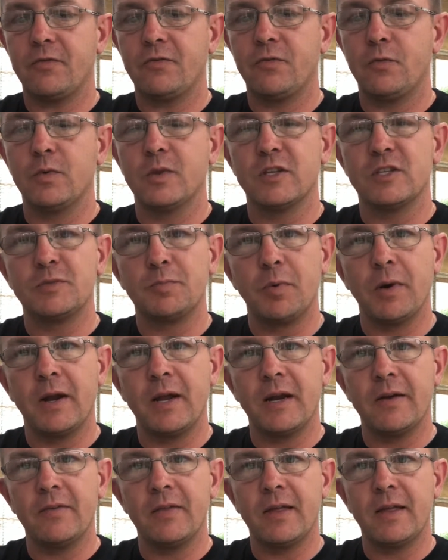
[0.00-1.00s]
with the spring
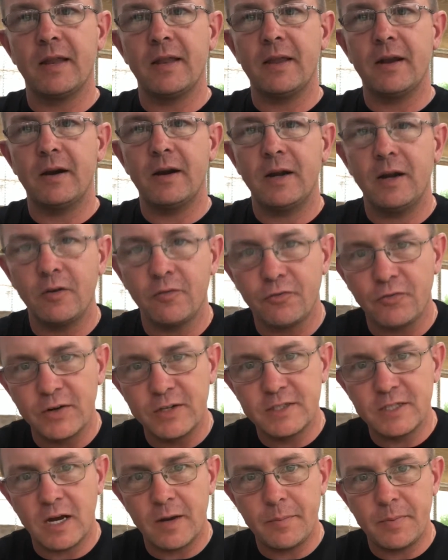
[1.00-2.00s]
and everything in there, it'll
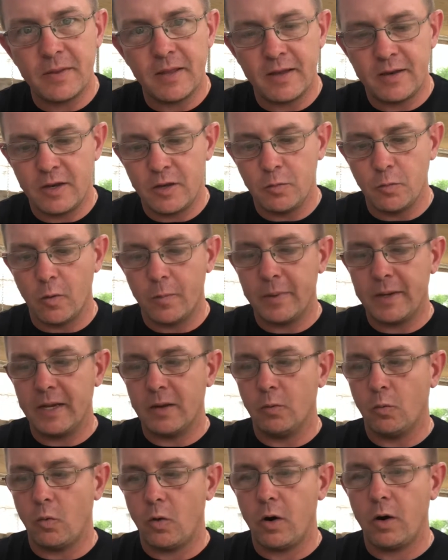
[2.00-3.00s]
freeze up and you won't be
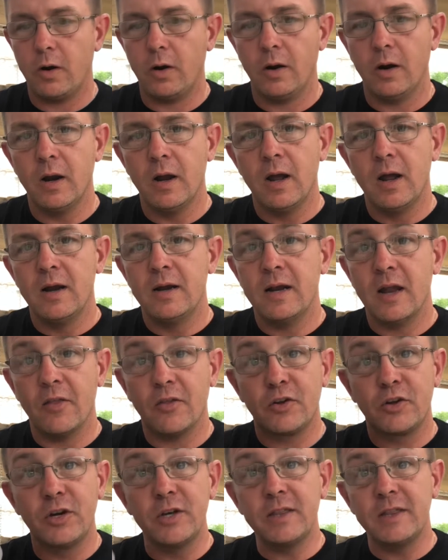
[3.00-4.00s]
getting water. Now
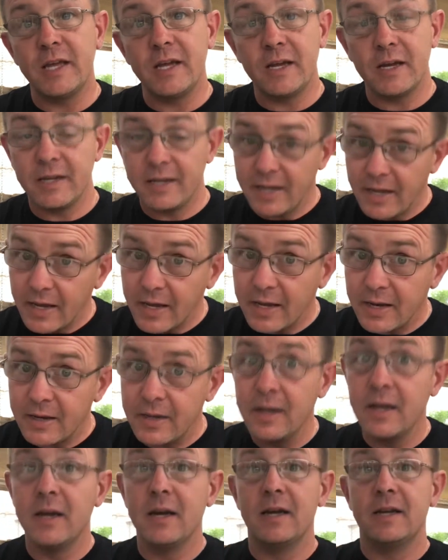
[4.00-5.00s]
the good thing, again,
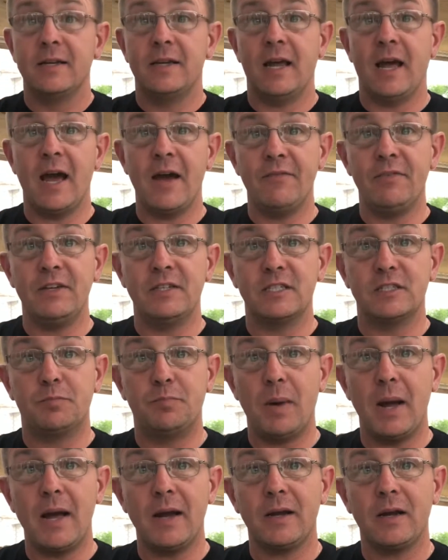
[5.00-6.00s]
to have these as
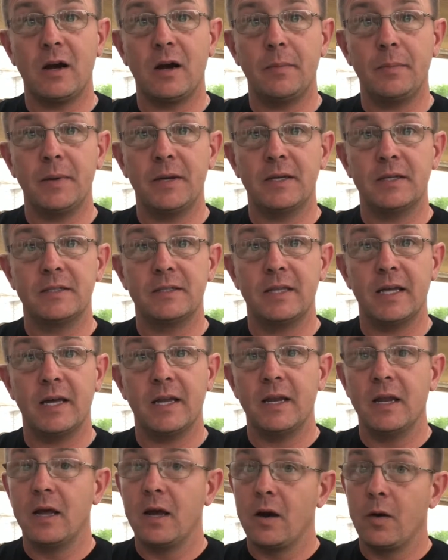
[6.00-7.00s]
backup is
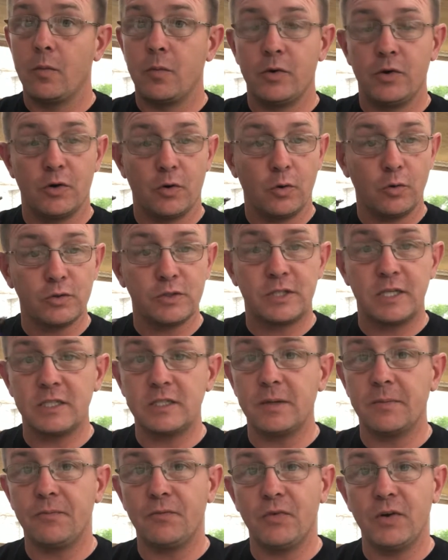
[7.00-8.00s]
that when your whole
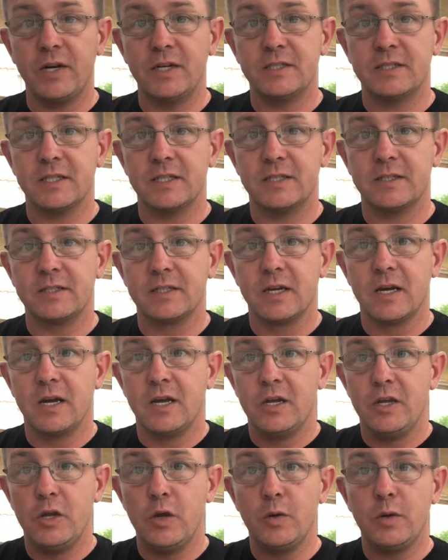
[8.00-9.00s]
system freezes,
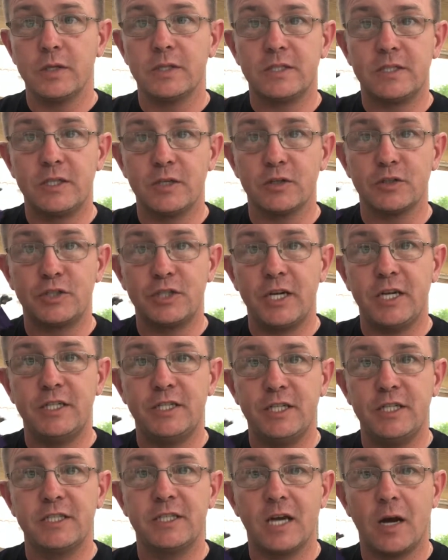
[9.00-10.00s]
you can still change
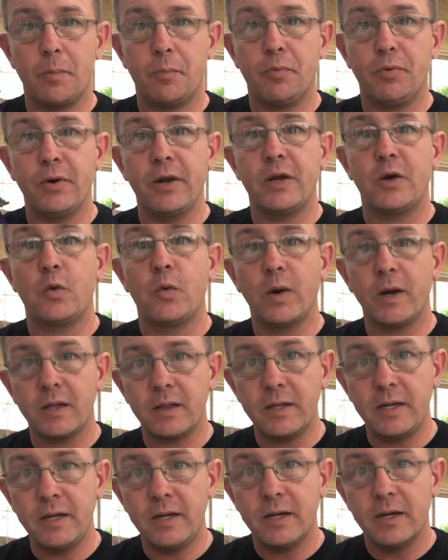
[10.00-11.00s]
these out pretty
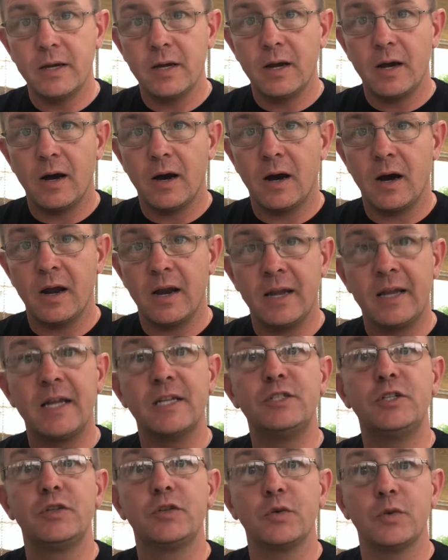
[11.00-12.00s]
quickly. And it
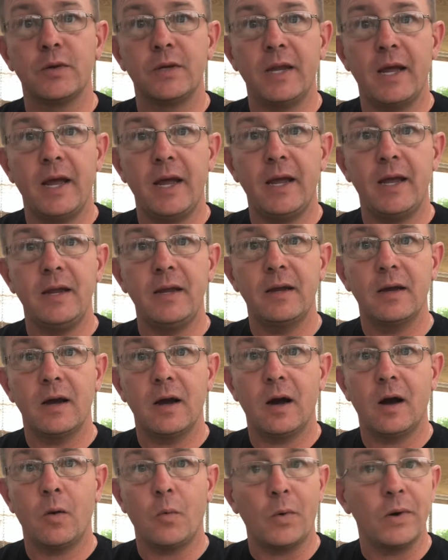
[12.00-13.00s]
gets you through a day,
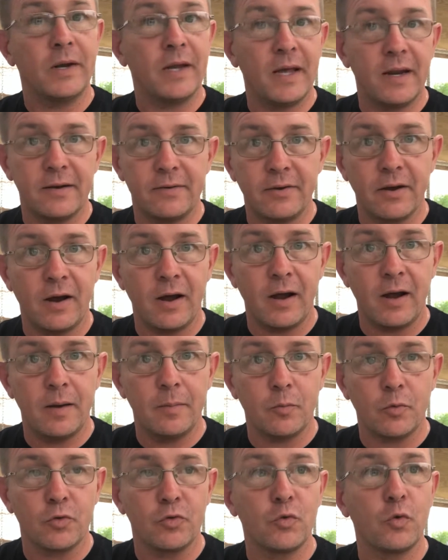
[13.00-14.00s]
one day at a
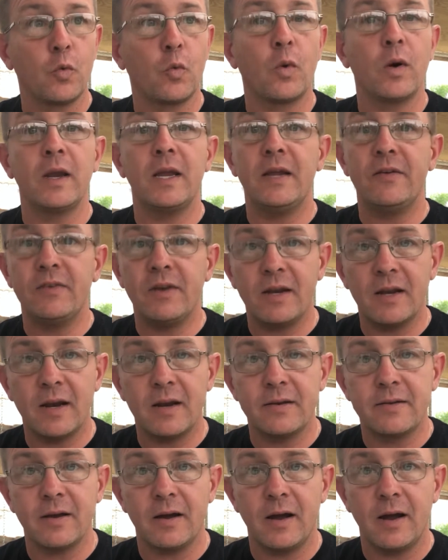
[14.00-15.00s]
time, or through one evening at
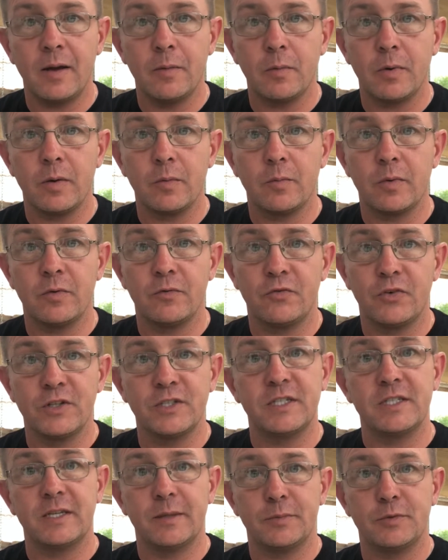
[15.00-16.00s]
a time when
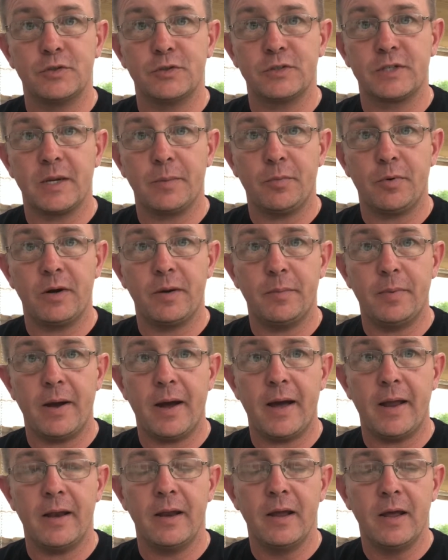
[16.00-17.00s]
freezing temperatures get pretty
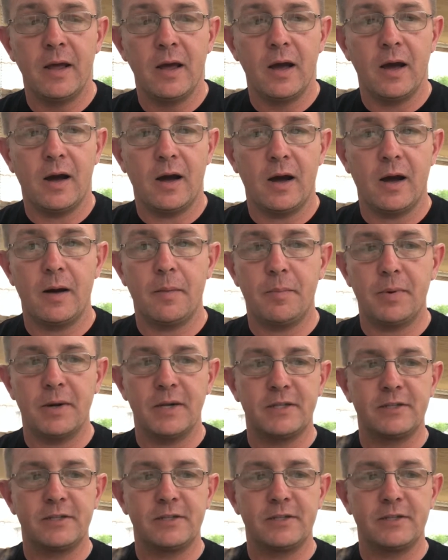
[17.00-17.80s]
bad. But at